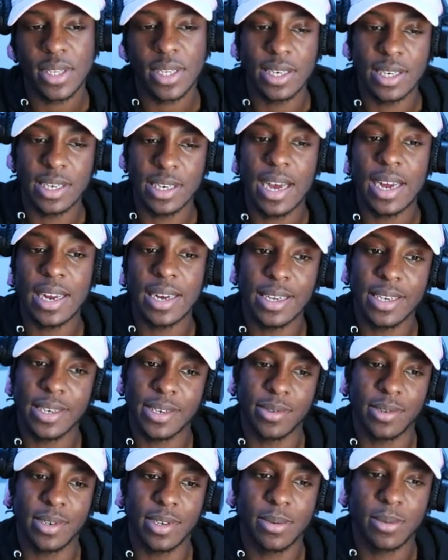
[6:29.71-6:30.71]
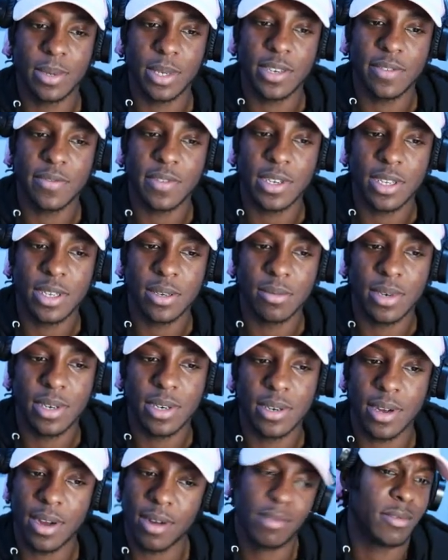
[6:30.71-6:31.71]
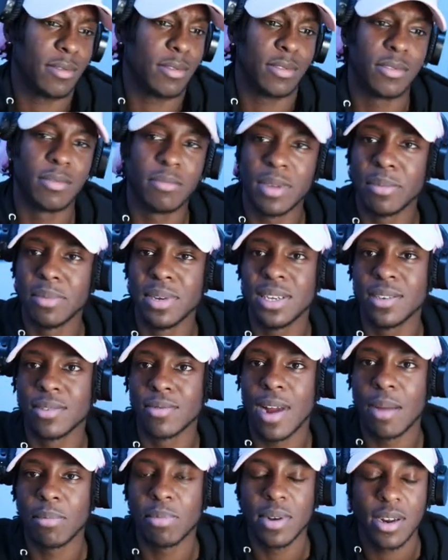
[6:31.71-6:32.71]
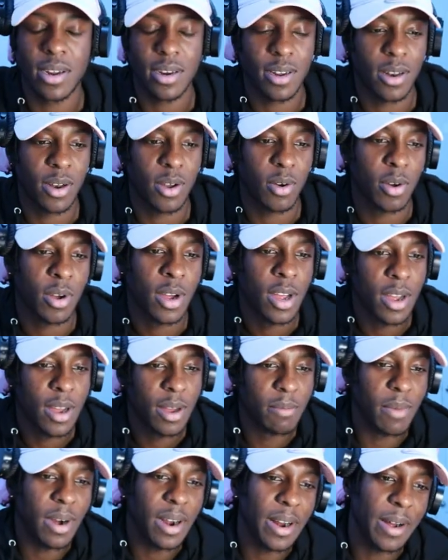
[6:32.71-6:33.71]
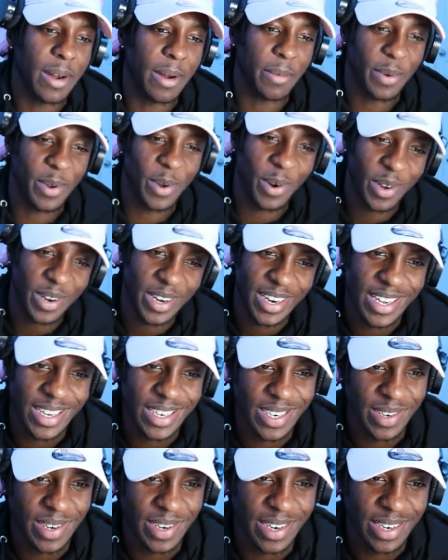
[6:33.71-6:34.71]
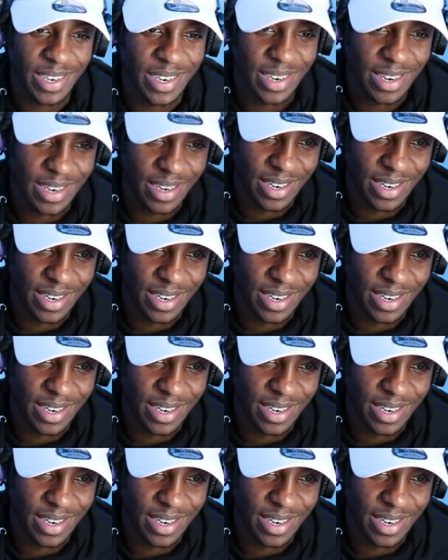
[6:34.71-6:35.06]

Or not this one specifically, but I don't know, maybe he's rapping on the low. But no, this one,